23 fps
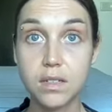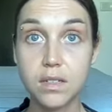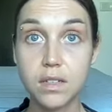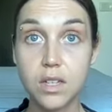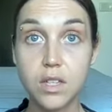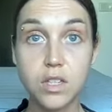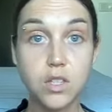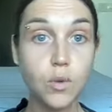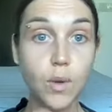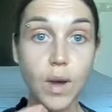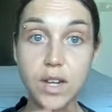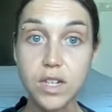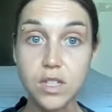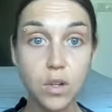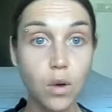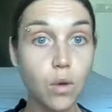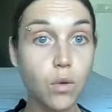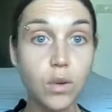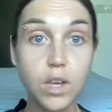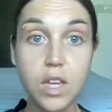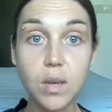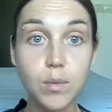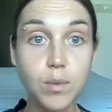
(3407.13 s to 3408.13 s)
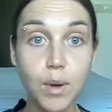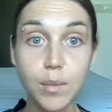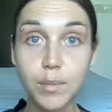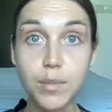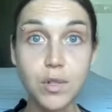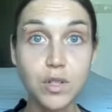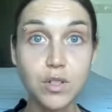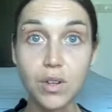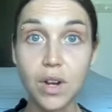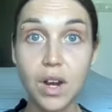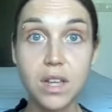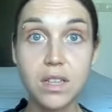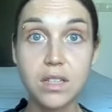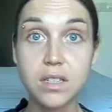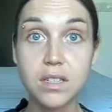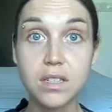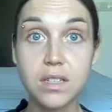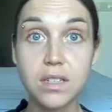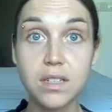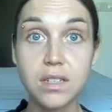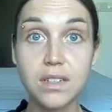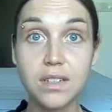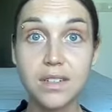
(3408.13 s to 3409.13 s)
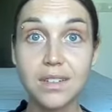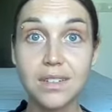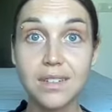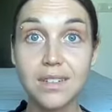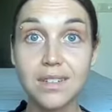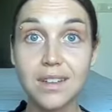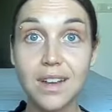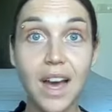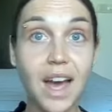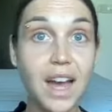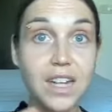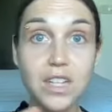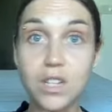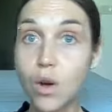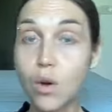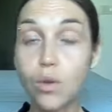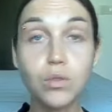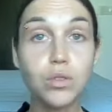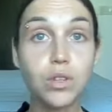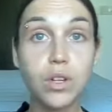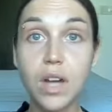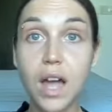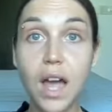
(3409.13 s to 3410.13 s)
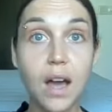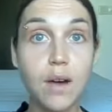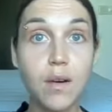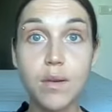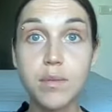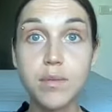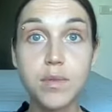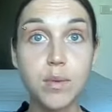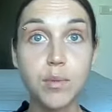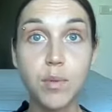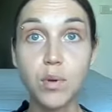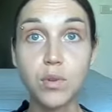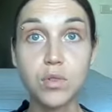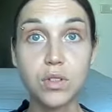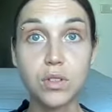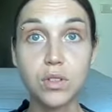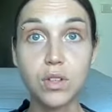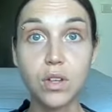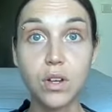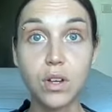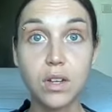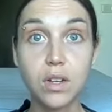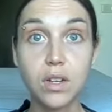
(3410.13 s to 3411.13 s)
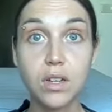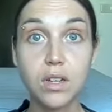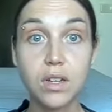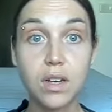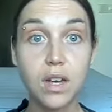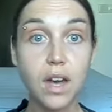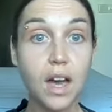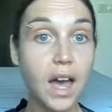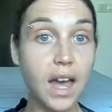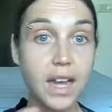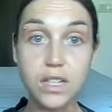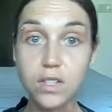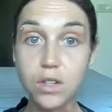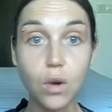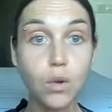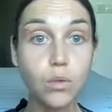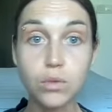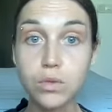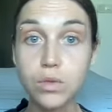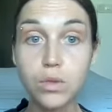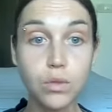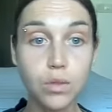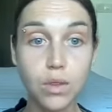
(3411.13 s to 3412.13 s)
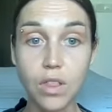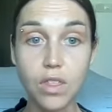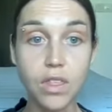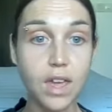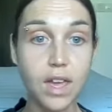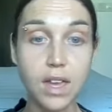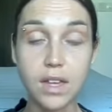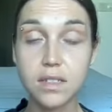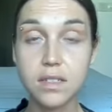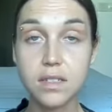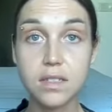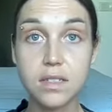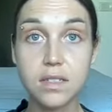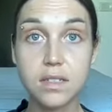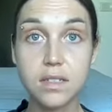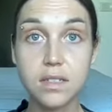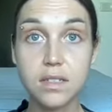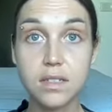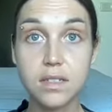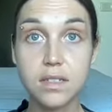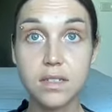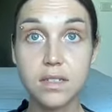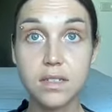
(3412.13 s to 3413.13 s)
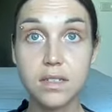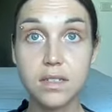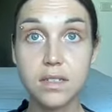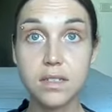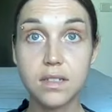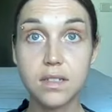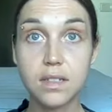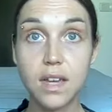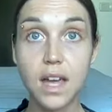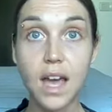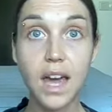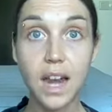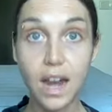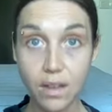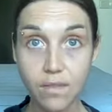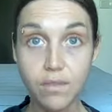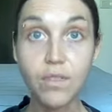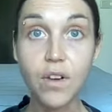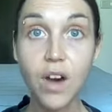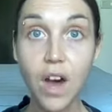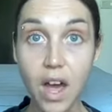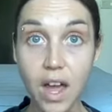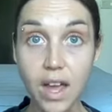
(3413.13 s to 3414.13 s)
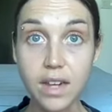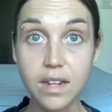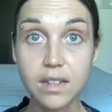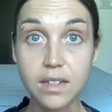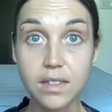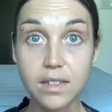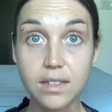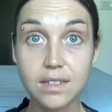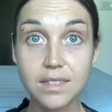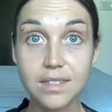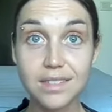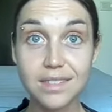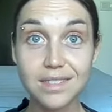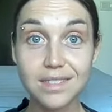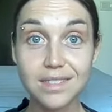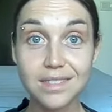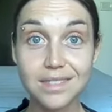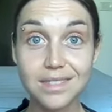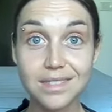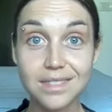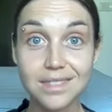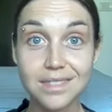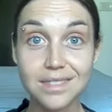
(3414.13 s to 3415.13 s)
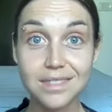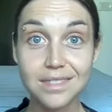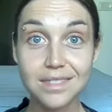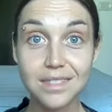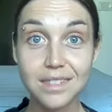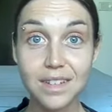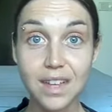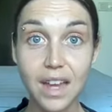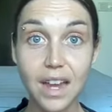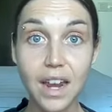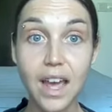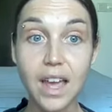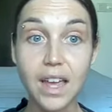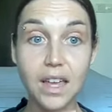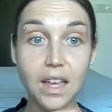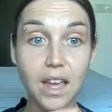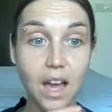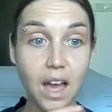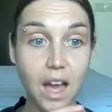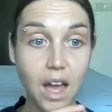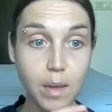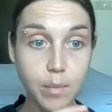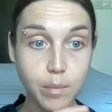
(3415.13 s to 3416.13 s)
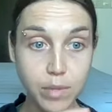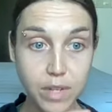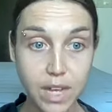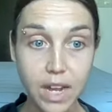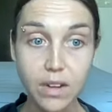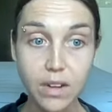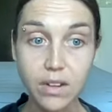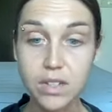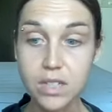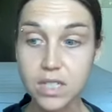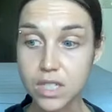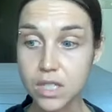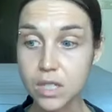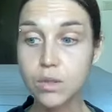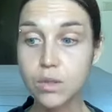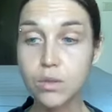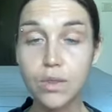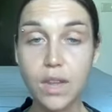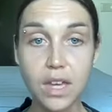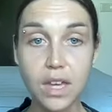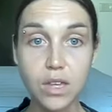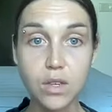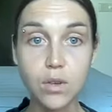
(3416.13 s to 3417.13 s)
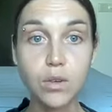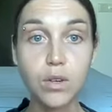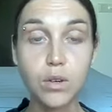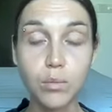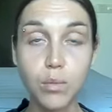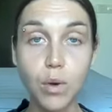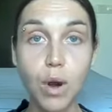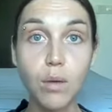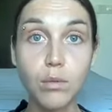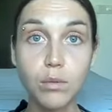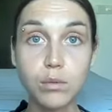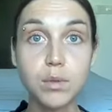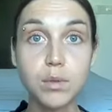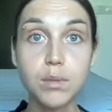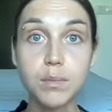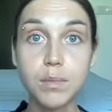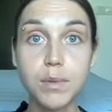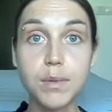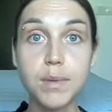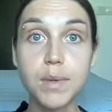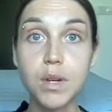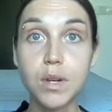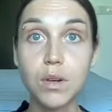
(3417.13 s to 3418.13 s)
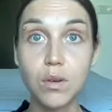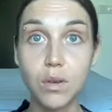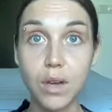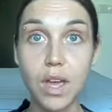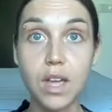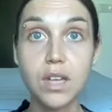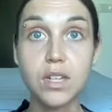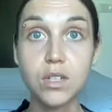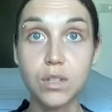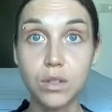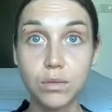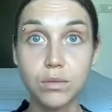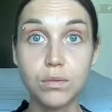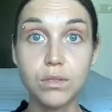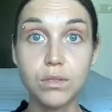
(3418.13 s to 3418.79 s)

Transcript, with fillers: So I don't keep up with trends. I don't look how I'm supposed to look. I don't do the things. And I'm fine. And I, I guarantee you that you can probably be okay too.